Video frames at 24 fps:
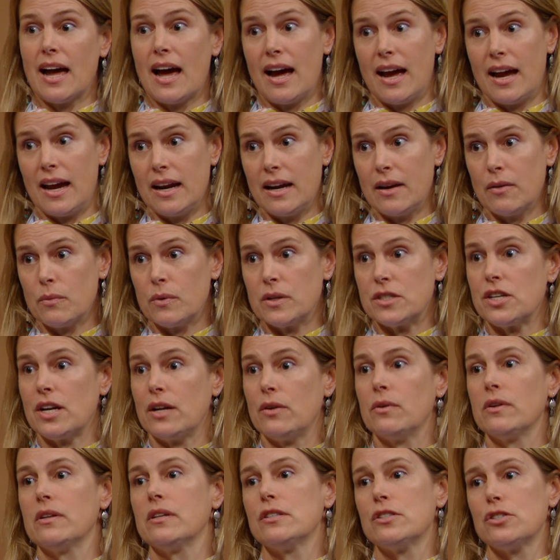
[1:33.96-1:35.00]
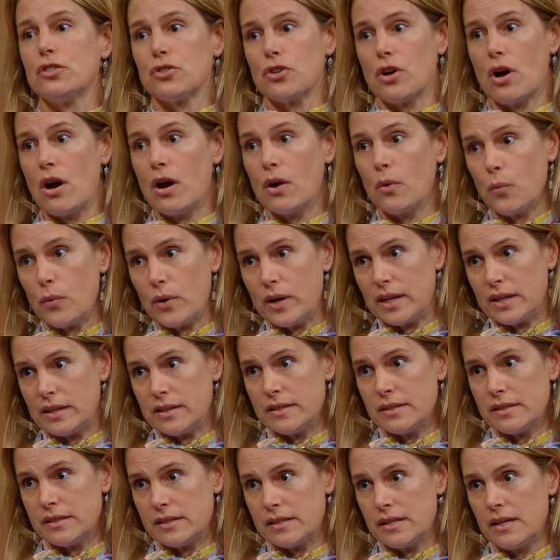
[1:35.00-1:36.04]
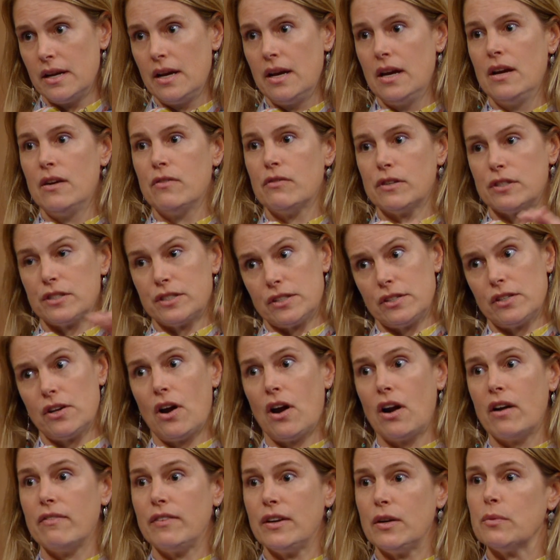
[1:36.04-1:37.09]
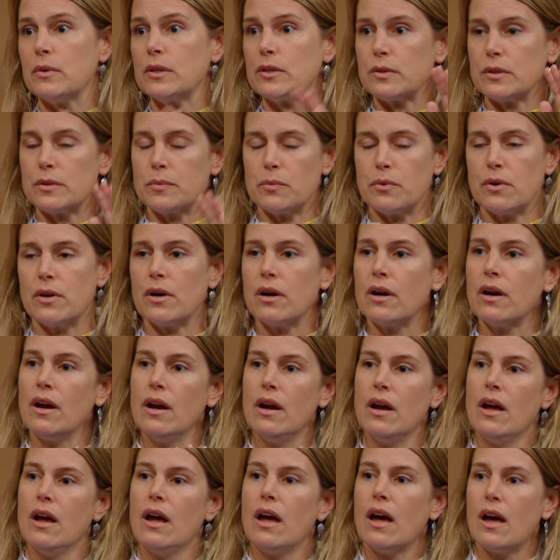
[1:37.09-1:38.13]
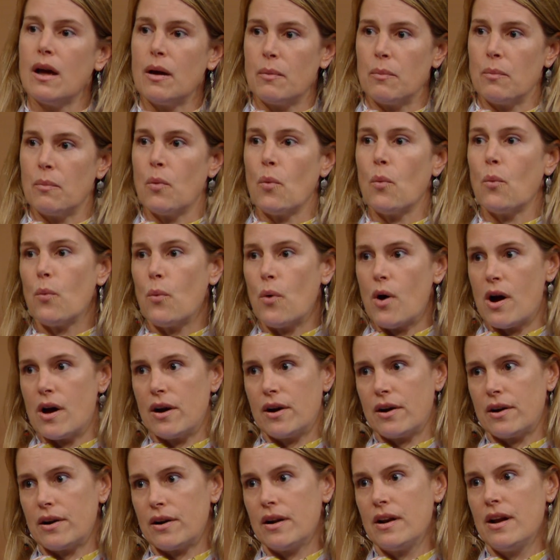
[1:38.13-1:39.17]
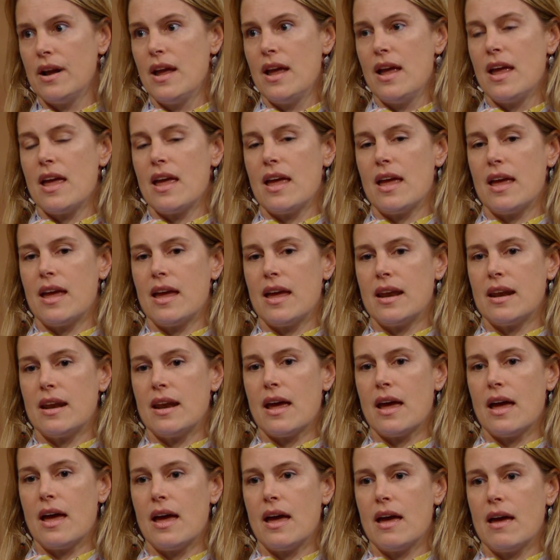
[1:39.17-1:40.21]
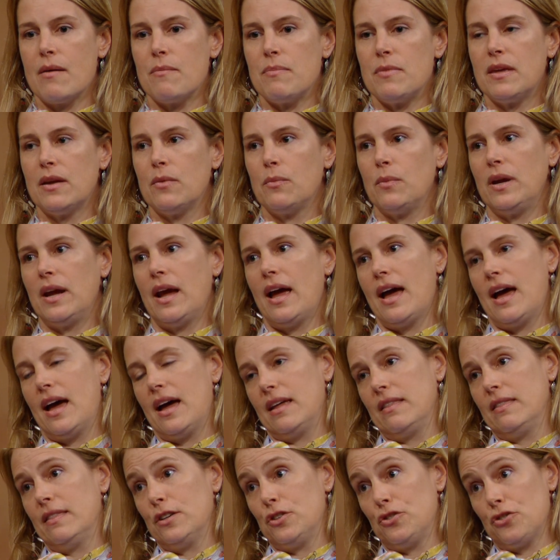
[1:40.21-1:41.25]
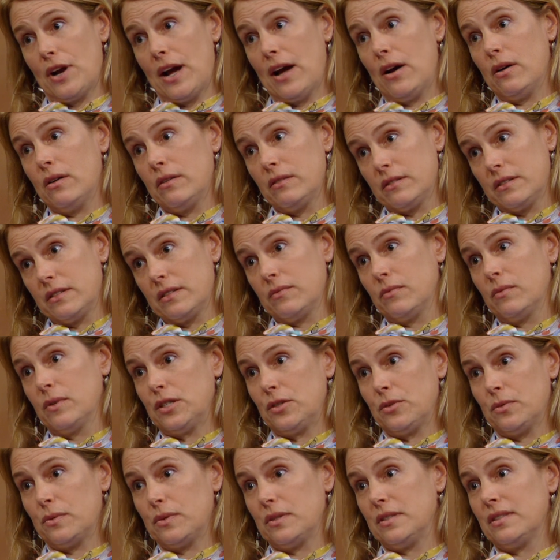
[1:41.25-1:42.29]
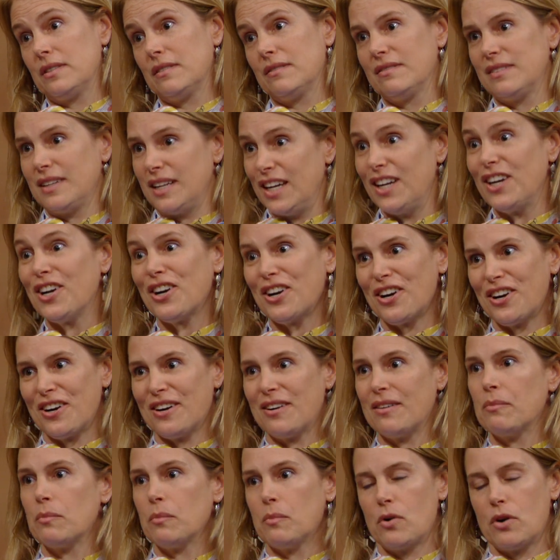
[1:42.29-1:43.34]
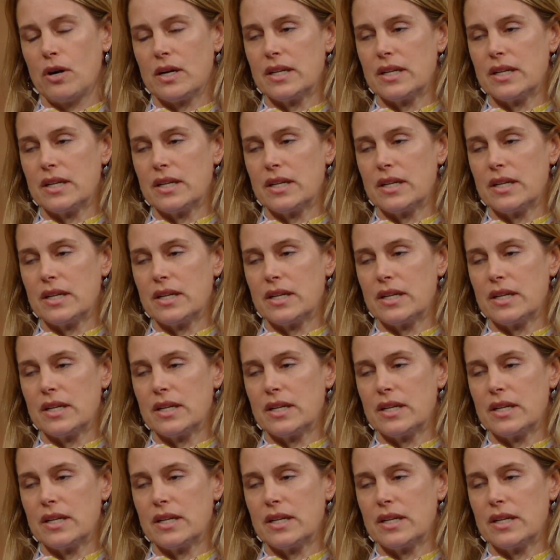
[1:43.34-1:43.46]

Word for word: Ike, which had really strong winds, versus Harvey, which was more um, water. And um, then we had the drought, which was here more